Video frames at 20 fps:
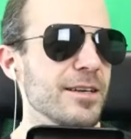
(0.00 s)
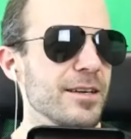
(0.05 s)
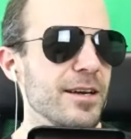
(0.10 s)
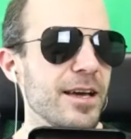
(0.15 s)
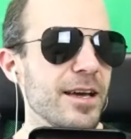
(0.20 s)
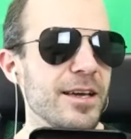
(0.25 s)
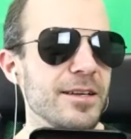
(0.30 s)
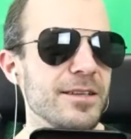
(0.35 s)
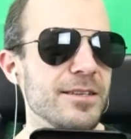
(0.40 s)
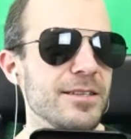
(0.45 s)

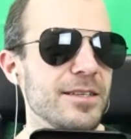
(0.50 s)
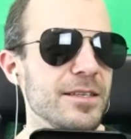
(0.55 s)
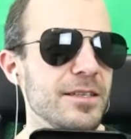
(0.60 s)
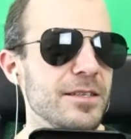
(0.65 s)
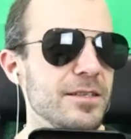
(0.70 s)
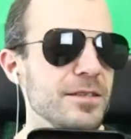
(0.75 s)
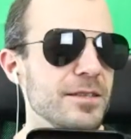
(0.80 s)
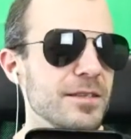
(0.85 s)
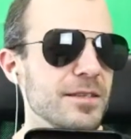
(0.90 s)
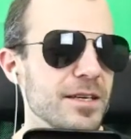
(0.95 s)

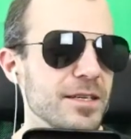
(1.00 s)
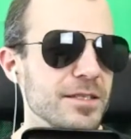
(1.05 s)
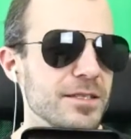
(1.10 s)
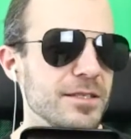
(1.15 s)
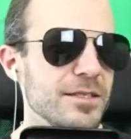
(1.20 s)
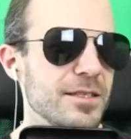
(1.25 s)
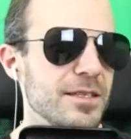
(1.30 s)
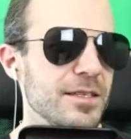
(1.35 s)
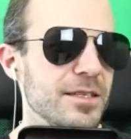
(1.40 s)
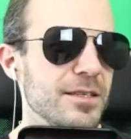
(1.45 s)
18,
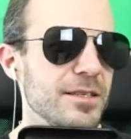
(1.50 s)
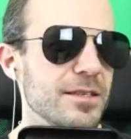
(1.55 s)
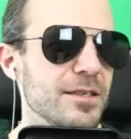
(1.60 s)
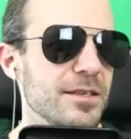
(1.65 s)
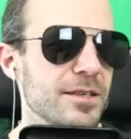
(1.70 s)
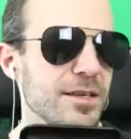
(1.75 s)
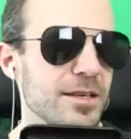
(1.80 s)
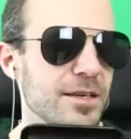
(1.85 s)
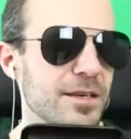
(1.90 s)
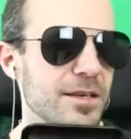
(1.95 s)

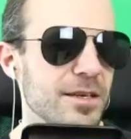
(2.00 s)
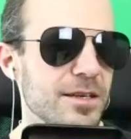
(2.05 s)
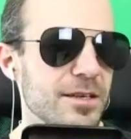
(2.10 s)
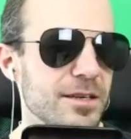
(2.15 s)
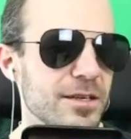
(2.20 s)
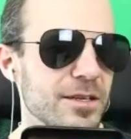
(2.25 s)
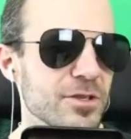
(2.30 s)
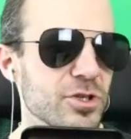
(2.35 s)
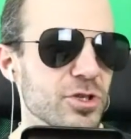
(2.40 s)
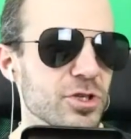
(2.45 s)
19
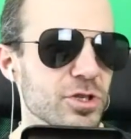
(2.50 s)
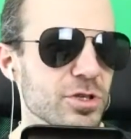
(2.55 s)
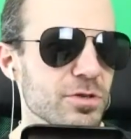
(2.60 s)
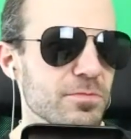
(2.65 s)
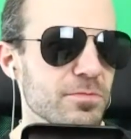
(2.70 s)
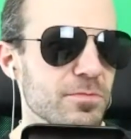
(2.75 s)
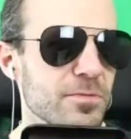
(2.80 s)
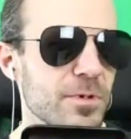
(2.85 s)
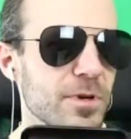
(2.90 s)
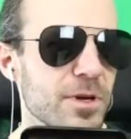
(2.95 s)
ish.
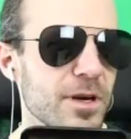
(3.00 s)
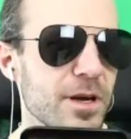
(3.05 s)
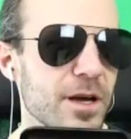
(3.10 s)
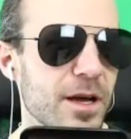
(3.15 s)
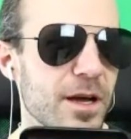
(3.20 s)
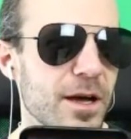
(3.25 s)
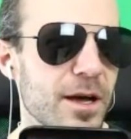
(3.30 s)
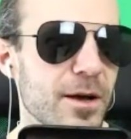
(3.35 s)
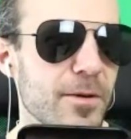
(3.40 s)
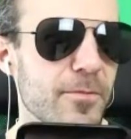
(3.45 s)

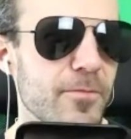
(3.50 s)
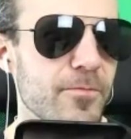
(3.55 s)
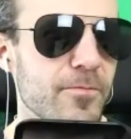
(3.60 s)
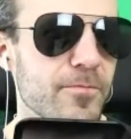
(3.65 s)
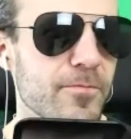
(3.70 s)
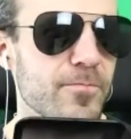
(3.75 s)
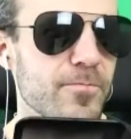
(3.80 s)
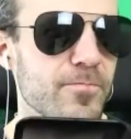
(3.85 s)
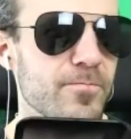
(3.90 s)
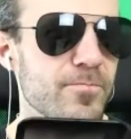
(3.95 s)
Um,
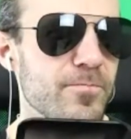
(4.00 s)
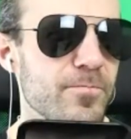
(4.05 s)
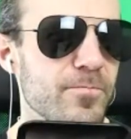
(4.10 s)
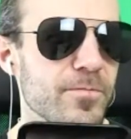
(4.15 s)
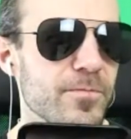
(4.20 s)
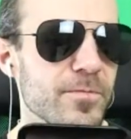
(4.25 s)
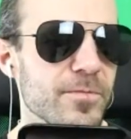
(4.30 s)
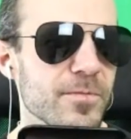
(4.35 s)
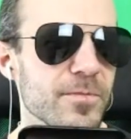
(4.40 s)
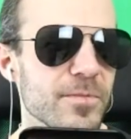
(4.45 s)

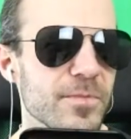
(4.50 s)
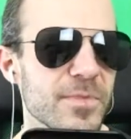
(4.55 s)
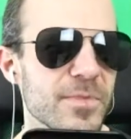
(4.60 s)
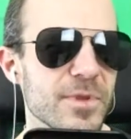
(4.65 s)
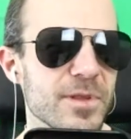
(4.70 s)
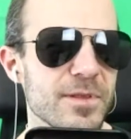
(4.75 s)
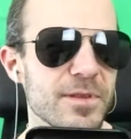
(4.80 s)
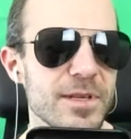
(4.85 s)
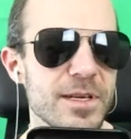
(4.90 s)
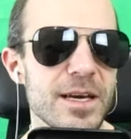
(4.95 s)

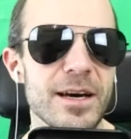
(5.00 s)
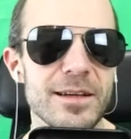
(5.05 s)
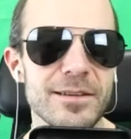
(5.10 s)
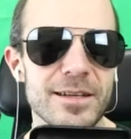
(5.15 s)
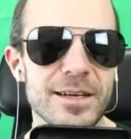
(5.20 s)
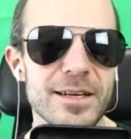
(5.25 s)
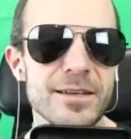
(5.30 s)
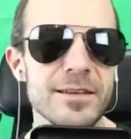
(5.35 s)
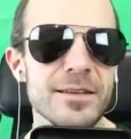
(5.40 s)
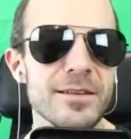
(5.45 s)
yeah,
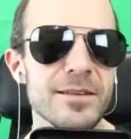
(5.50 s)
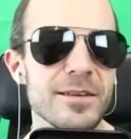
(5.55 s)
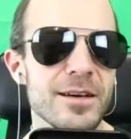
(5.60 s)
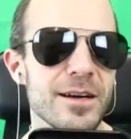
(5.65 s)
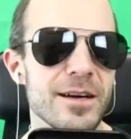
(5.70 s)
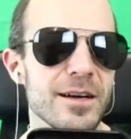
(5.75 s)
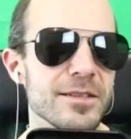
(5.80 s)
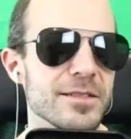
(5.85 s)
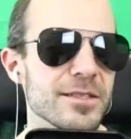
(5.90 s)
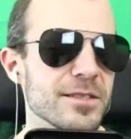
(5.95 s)
then
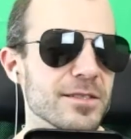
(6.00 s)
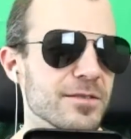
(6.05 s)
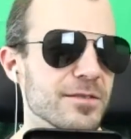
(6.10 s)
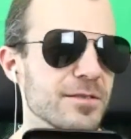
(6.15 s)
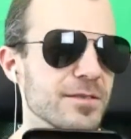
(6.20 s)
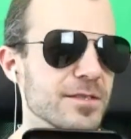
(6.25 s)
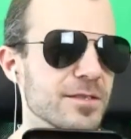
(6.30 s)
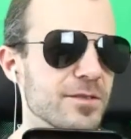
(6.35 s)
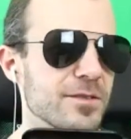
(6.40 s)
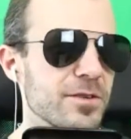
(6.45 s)
I
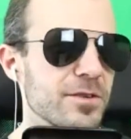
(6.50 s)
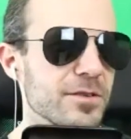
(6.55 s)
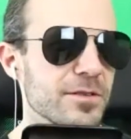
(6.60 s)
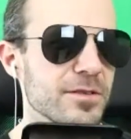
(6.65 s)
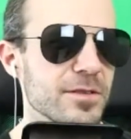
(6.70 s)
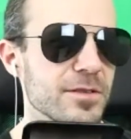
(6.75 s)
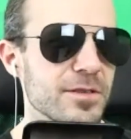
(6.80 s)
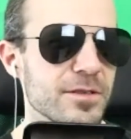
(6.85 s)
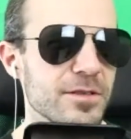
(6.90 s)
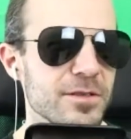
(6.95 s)

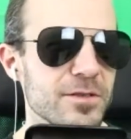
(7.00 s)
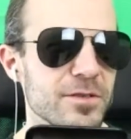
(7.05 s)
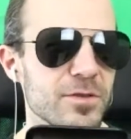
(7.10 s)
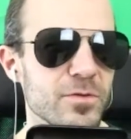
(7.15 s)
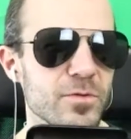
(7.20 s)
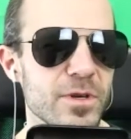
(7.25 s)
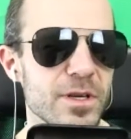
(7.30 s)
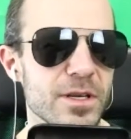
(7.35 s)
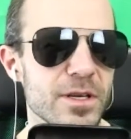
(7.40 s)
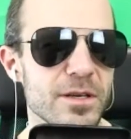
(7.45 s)
started
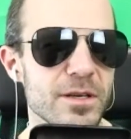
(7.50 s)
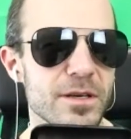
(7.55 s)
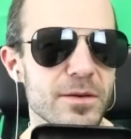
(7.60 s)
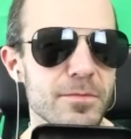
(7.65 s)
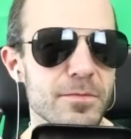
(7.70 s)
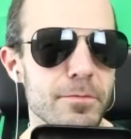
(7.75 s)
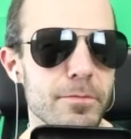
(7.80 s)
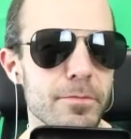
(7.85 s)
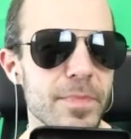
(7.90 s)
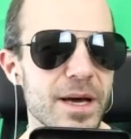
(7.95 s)
doing
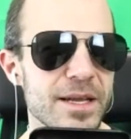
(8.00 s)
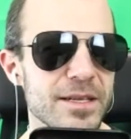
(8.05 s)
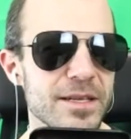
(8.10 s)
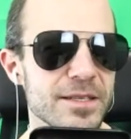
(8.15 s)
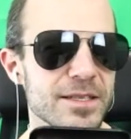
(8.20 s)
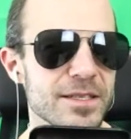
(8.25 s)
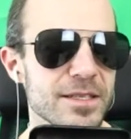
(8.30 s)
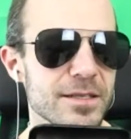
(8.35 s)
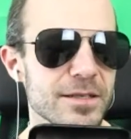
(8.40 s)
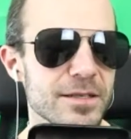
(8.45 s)

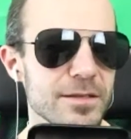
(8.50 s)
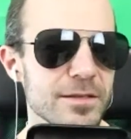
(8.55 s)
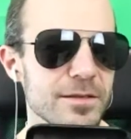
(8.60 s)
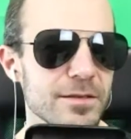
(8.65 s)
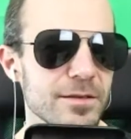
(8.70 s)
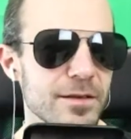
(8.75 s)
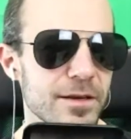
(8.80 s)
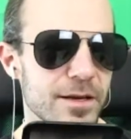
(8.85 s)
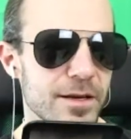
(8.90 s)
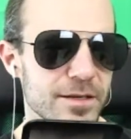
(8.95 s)
medicine
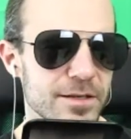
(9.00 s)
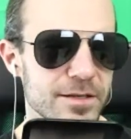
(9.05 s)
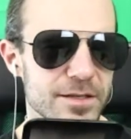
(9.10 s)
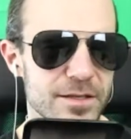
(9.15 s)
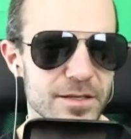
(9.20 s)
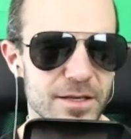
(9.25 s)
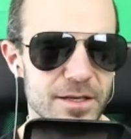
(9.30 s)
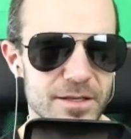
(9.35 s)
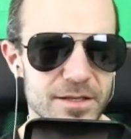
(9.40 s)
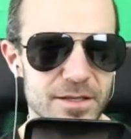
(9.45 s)
as
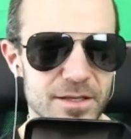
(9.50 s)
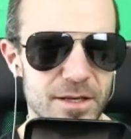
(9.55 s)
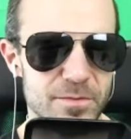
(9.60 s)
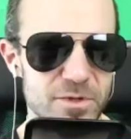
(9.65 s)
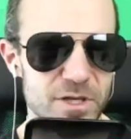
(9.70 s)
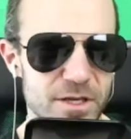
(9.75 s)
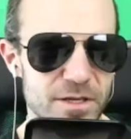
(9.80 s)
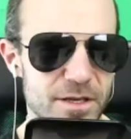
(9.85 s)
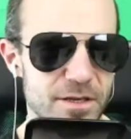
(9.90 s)
a subject